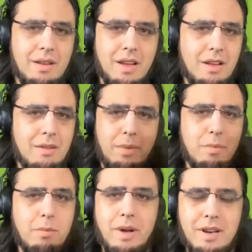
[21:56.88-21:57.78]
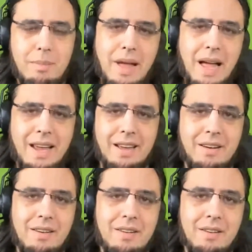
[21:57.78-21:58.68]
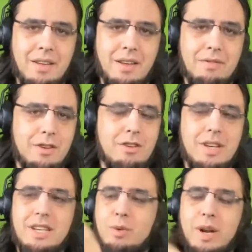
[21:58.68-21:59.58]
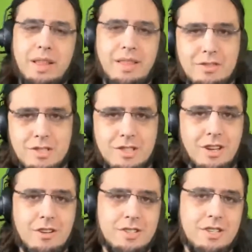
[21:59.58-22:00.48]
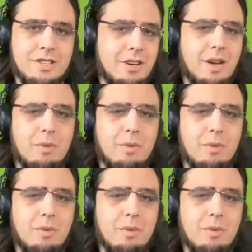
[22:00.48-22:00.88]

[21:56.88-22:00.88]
people might not back it. If you need $20,000 and you say, okay, we're